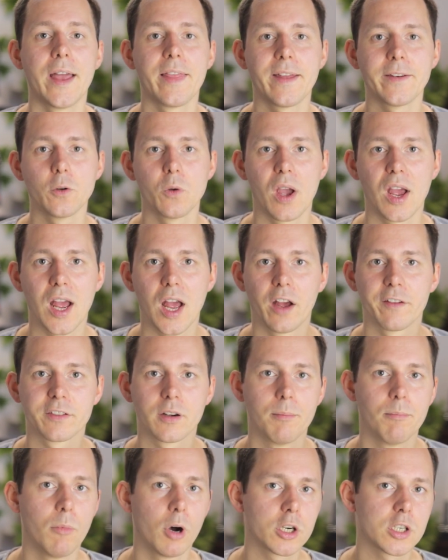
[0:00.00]
and then you have
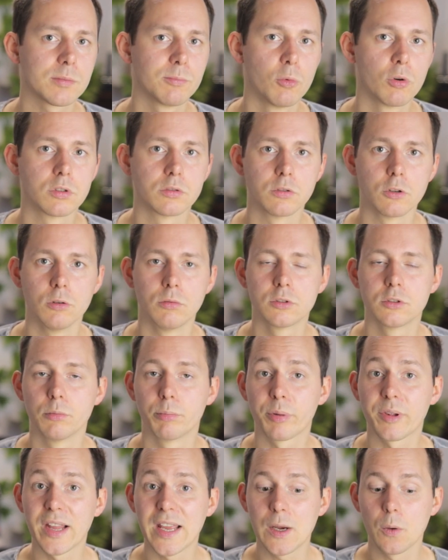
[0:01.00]
much more room to
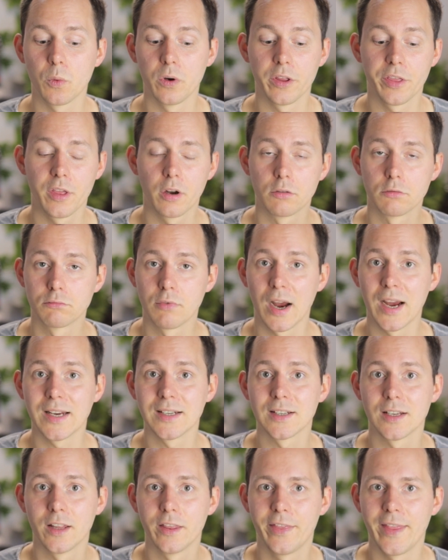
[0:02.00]
play with
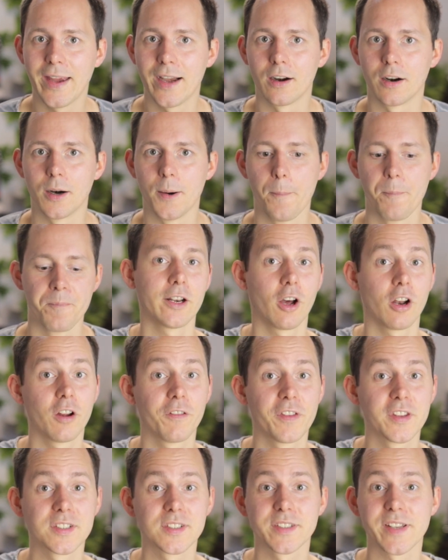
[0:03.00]
right there. And all
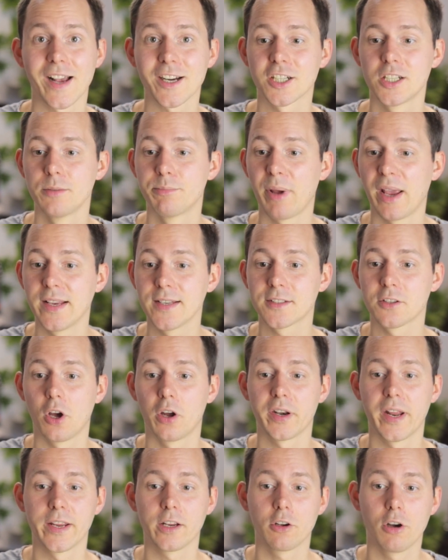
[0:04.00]
of this is actually based
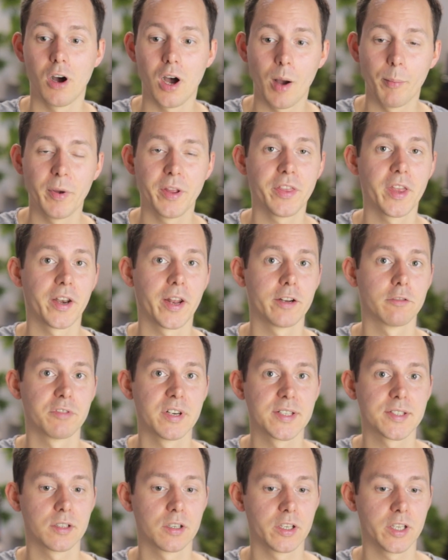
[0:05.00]
on a comment that I
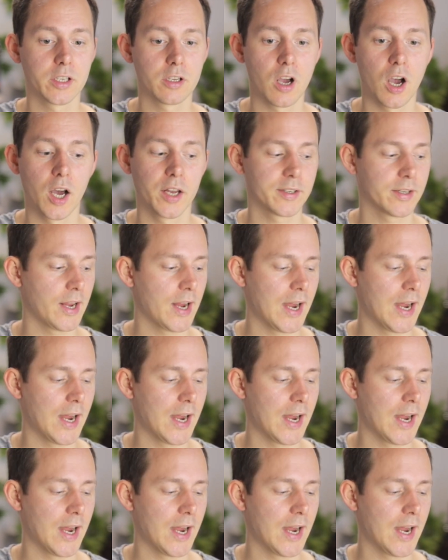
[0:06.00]
recently got,